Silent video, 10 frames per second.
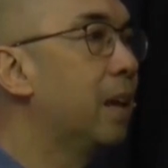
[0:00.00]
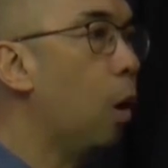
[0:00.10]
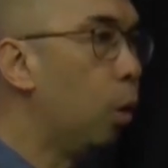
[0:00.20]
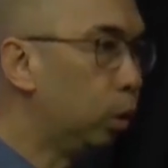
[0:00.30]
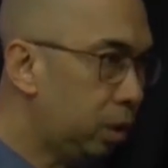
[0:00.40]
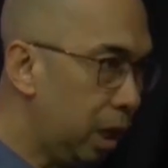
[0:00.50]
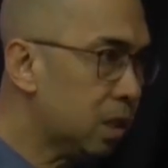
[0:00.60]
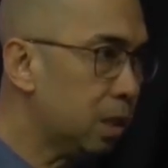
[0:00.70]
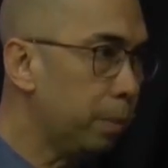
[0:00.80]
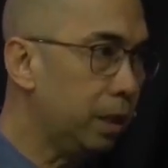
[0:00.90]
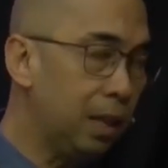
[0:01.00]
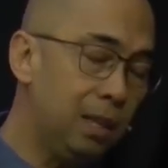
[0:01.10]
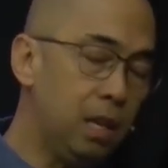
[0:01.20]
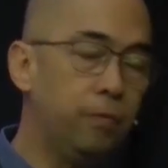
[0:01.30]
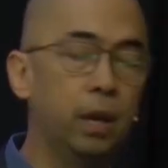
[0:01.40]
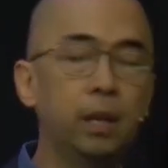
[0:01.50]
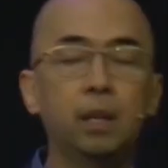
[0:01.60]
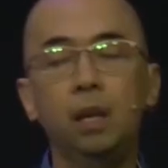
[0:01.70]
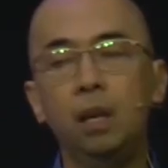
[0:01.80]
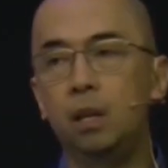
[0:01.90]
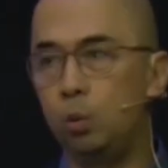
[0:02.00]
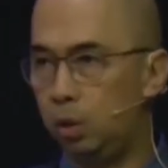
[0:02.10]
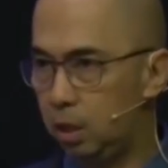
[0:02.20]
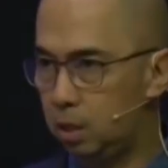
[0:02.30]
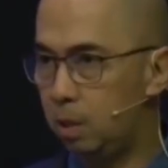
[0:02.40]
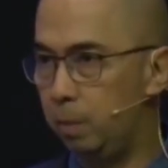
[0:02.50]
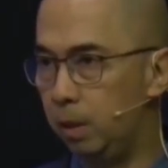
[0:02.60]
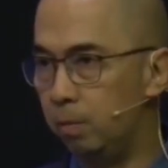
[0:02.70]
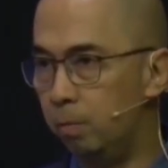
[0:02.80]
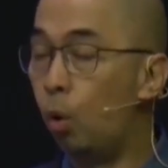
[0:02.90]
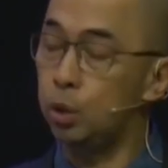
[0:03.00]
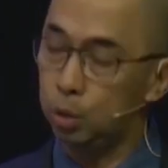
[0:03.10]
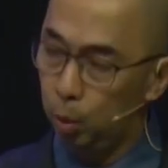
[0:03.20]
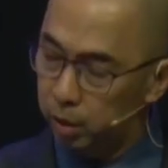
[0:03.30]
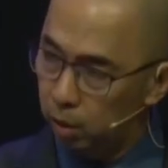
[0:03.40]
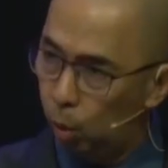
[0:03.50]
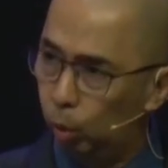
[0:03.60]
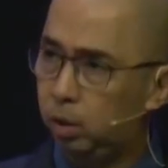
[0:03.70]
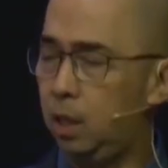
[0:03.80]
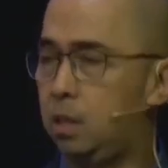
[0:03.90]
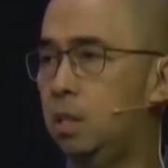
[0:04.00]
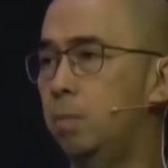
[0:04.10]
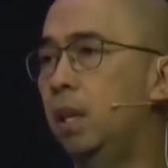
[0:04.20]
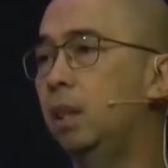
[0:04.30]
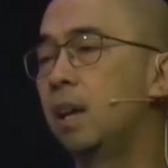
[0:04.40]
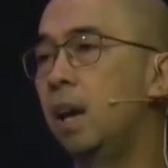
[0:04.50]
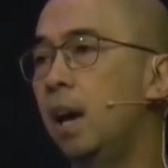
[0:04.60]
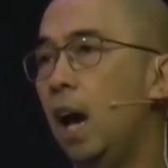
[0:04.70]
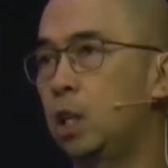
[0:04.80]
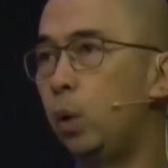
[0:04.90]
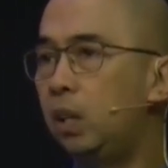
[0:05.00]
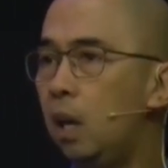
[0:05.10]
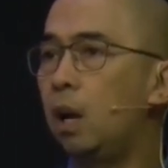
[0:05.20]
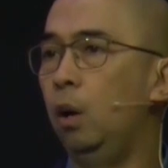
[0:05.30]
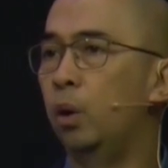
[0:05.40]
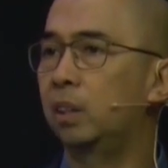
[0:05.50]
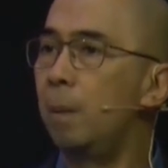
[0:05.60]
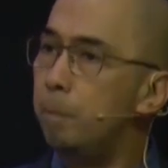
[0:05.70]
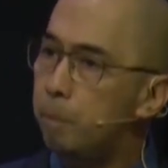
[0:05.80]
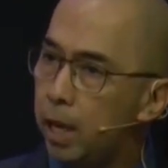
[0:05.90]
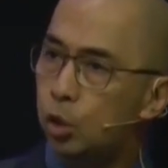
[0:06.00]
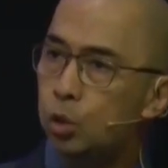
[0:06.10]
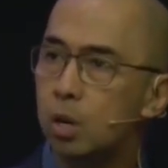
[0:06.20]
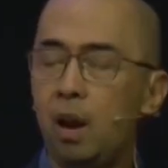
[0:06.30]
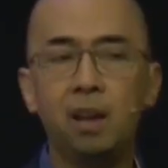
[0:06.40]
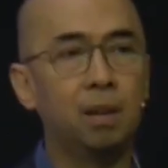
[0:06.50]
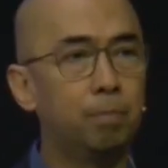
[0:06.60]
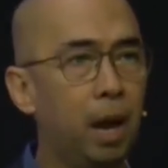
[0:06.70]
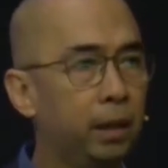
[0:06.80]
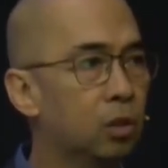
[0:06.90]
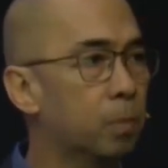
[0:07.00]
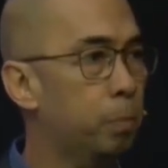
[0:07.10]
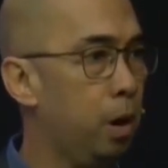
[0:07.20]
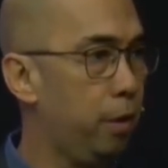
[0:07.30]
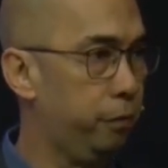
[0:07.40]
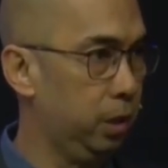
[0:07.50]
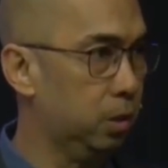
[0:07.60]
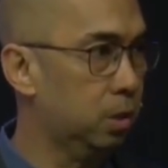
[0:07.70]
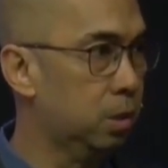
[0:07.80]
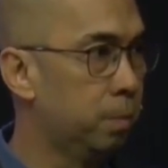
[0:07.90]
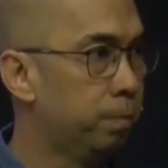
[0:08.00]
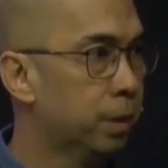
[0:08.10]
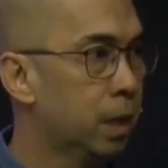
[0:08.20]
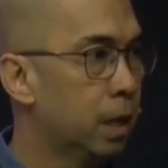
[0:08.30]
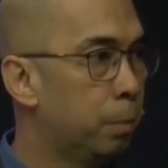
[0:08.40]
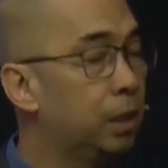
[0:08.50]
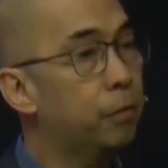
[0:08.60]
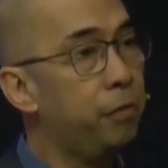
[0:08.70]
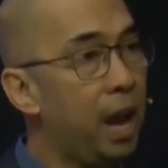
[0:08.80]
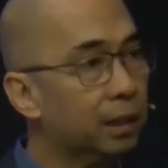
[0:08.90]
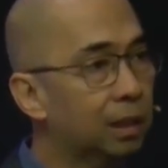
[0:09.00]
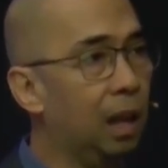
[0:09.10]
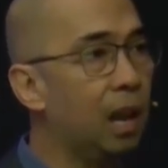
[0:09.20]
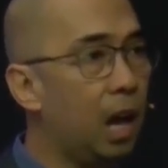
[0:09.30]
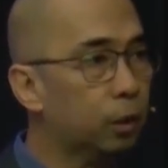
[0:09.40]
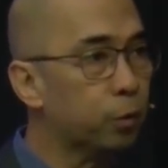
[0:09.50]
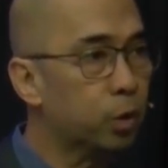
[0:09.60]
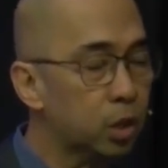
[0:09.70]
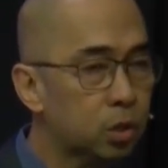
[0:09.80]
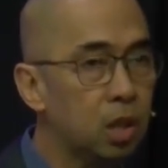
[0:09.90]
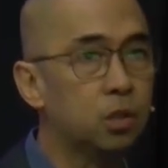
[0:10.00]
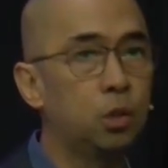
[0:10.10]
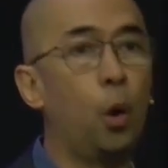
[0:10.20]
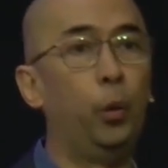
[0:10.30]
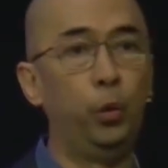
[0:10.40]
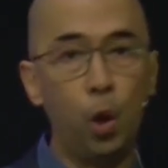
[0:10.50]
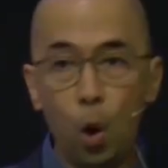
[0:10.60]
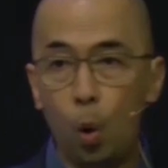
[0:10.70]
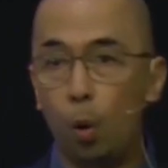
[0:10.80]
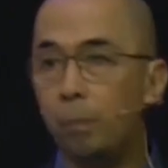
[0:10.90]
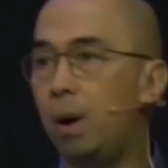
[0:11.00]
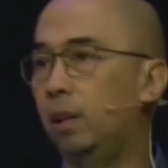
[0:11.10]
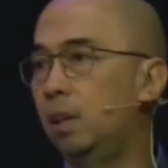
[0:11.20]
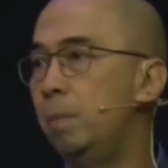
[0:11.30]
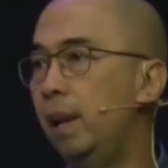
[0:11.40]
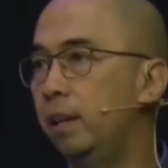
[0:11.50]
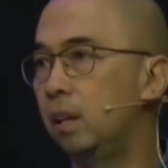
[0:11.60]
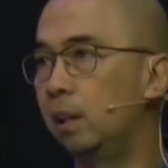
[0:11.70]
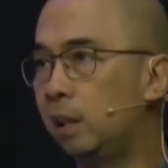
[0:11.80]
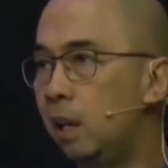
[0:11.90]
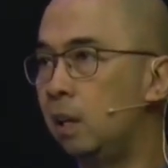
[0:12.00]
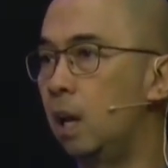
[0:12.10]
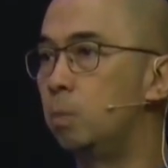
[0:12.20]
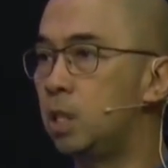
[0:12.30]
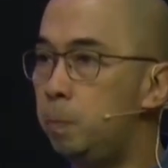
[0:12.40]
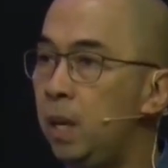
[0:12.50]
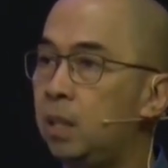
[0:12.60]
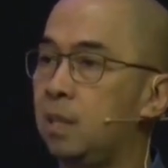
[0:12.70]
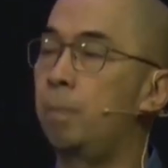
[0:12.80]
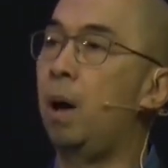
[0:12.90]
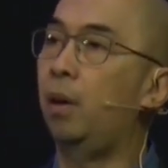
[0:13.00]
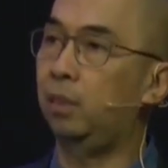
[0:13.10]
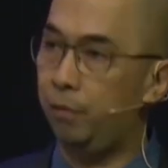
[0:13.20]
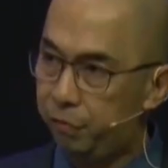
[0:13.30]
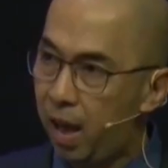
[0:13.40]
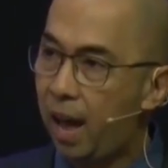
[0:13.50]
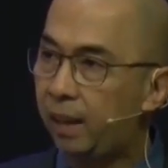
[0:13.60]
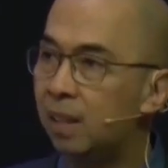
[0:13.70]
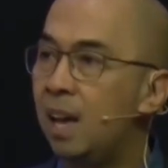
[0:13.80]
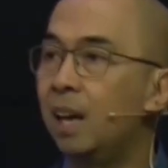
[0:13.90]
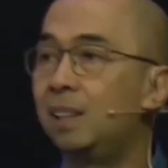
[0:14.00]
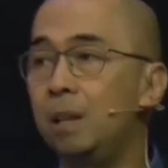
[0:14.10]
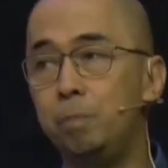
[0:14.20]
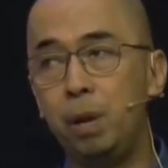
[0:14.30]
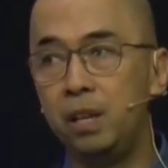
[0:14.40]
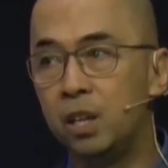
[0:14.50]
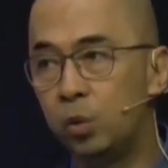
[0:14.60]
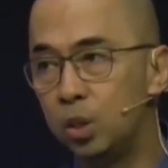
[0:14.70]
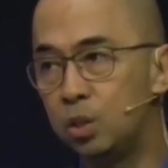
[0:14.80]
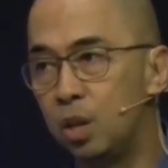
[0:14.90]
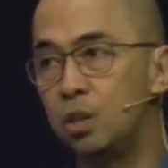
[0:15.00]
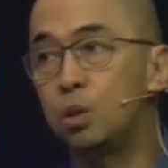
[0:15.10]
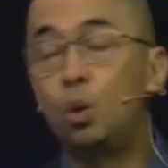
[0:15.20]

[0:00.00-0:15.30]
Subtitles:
the Old Testament and even in the New Testament. More so in the Old Testament, as we take a look at the major and the minor prophets. But the fact that a lot of Christians don't know about the millennial kingdom speaks about the fact that many Christians